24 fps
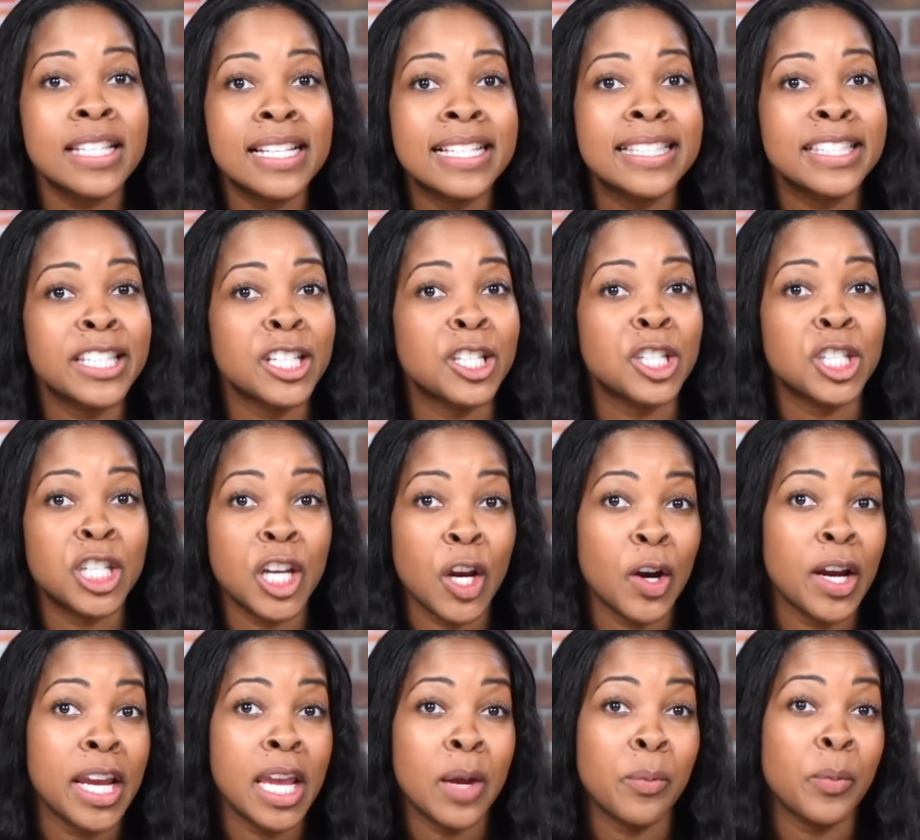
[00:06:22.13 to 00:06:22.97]
us to
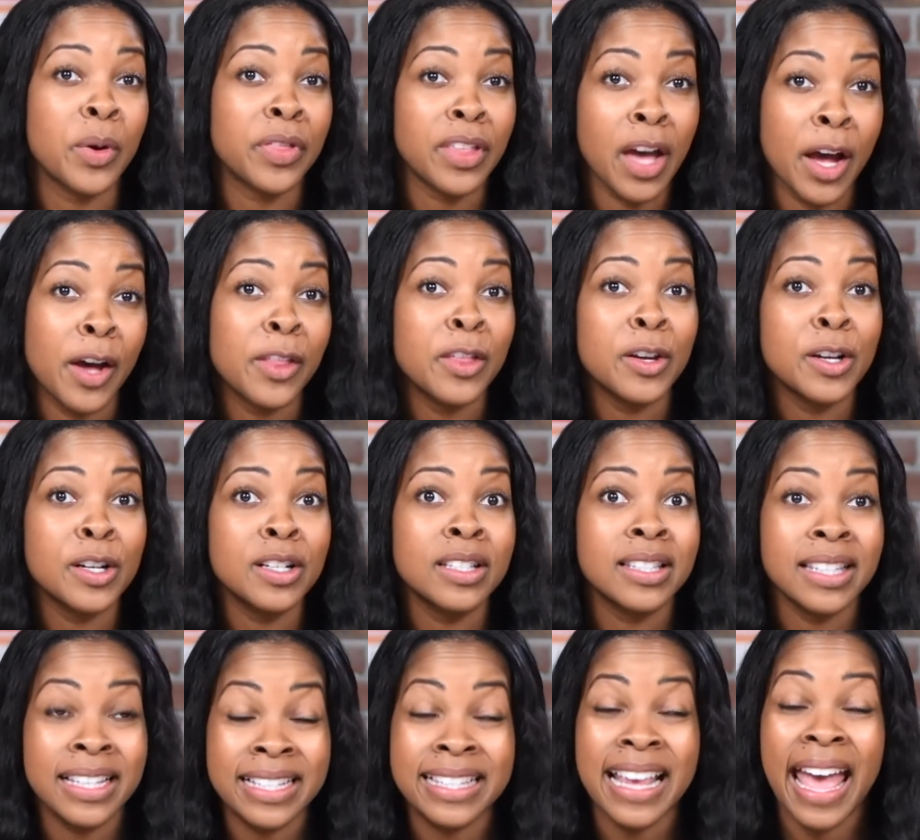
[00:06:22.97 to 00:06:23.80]
share him with
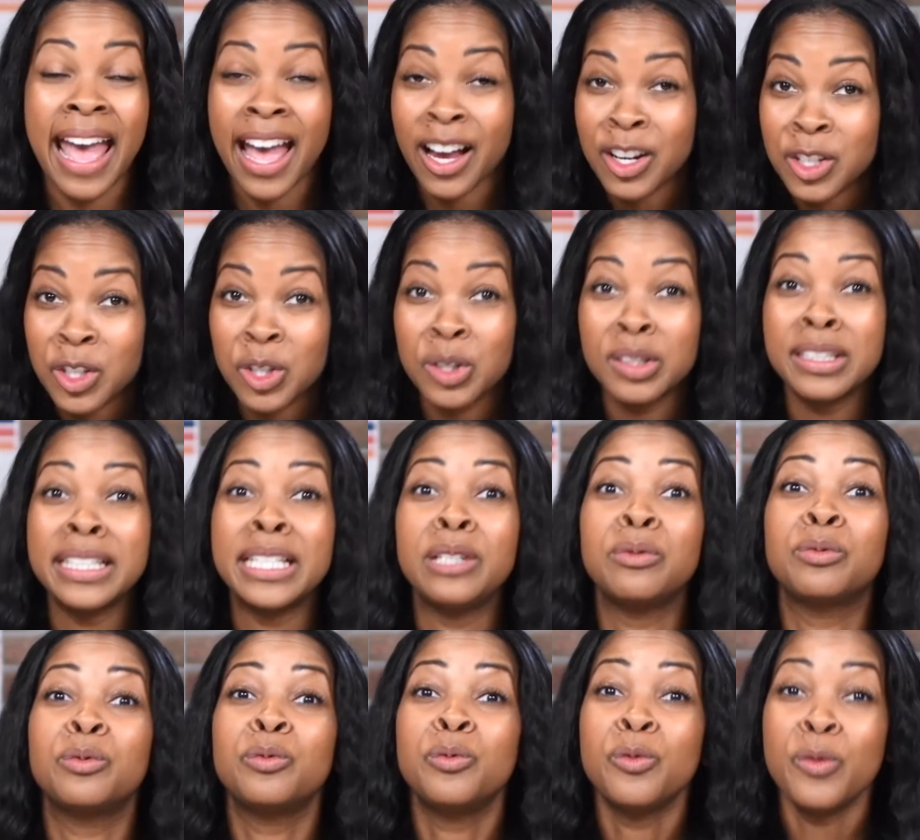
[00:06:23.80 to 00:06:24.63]
others is
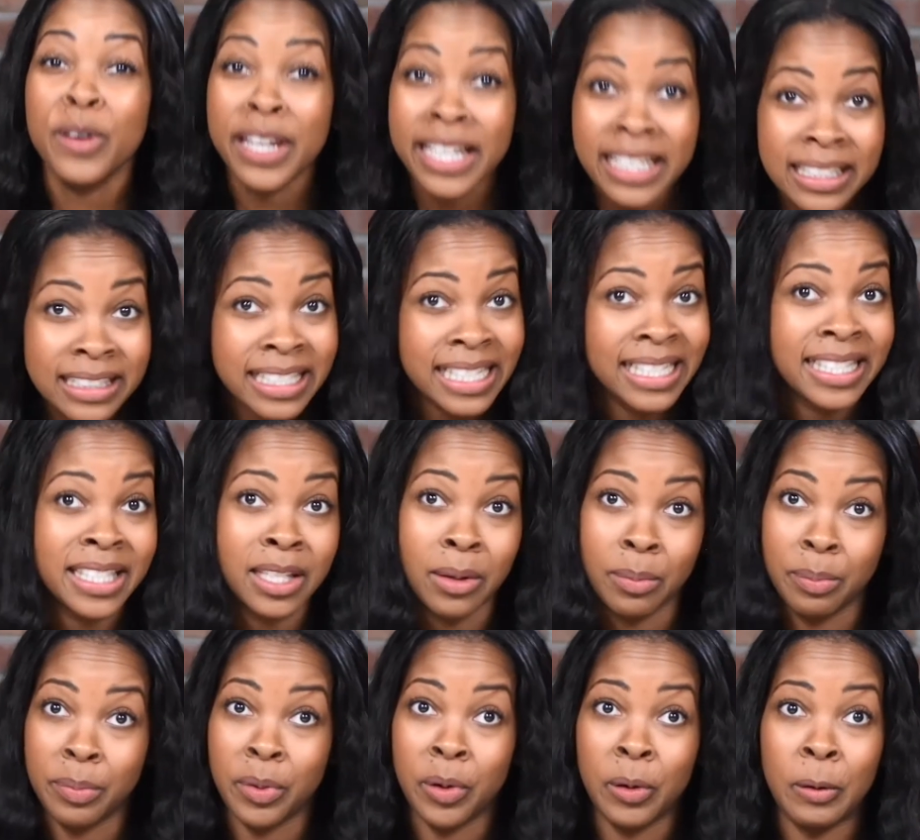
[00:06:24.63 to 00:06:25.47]
actually really
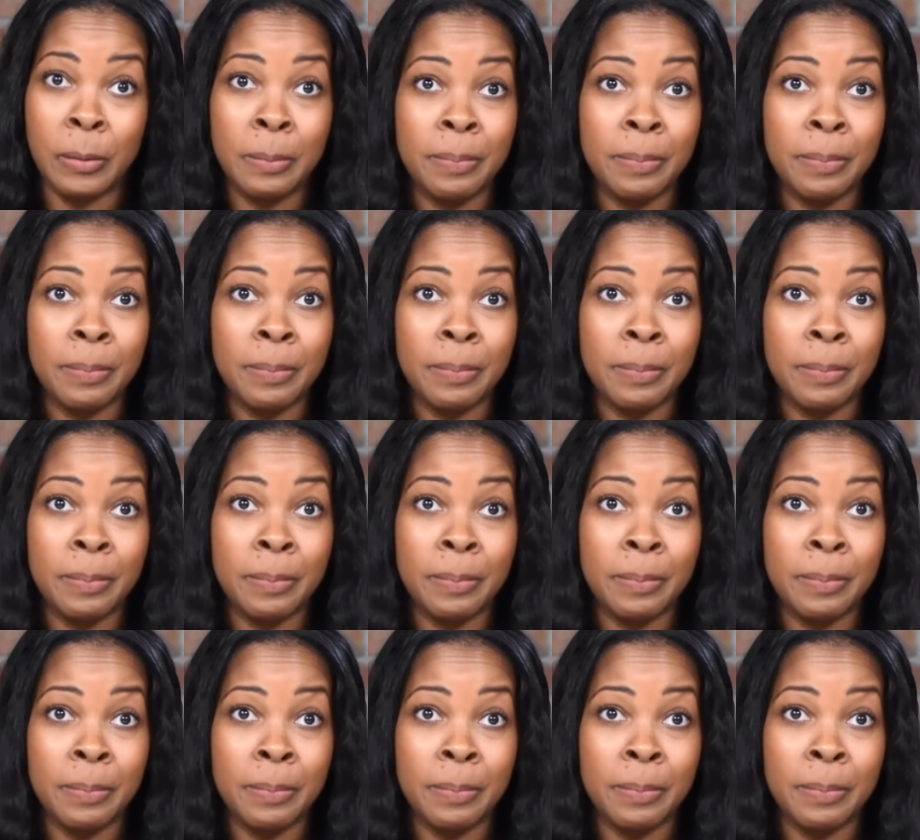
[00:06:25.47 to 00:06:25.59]
simple.